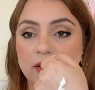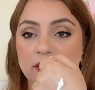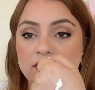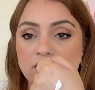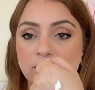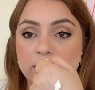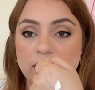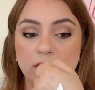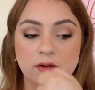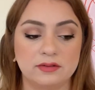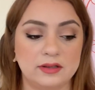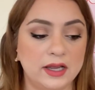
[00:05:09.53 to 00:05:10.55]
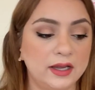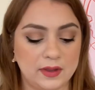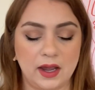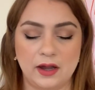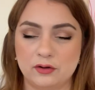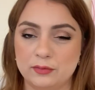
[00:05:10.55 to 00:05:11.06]
This is what it looks
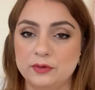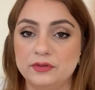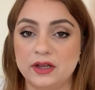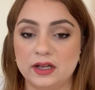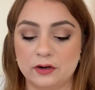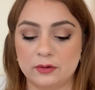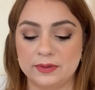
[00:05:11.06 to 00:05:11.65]
like. I removed a little